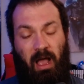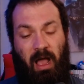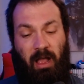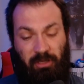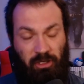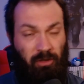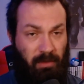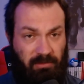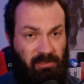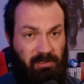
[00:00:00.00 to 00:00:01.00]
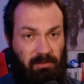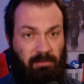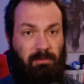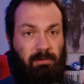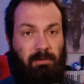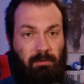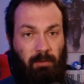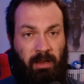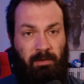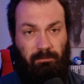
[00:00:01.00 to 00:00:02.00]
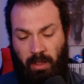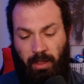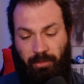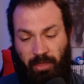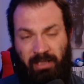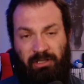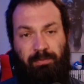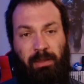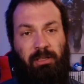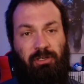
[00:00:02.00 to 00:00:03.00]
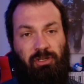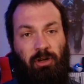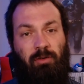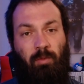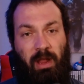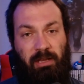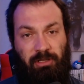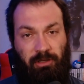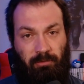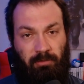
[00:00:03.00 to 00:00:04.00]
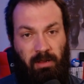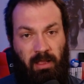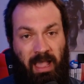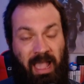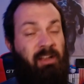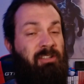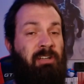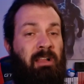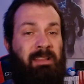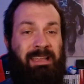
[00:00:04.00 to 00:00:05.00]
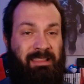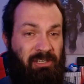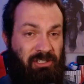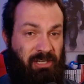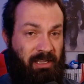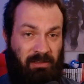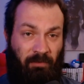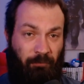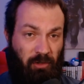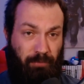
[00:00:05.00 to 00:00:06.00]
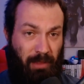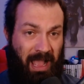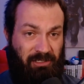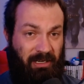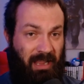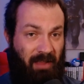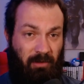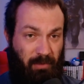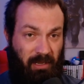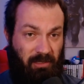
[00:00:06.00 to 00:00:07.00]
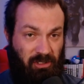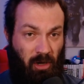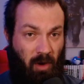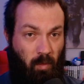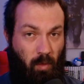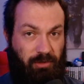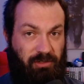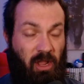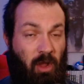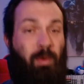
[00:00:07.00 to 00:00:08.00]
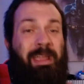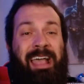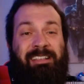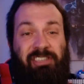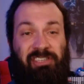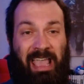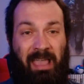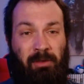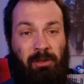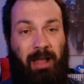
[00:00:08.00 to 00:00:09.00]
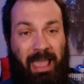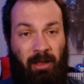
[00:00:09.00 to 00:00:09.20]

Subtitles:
humans, right? They speak a certain way too. And it's not like this chick is the first black chick ever to be in Star Wars. We had Samuel L.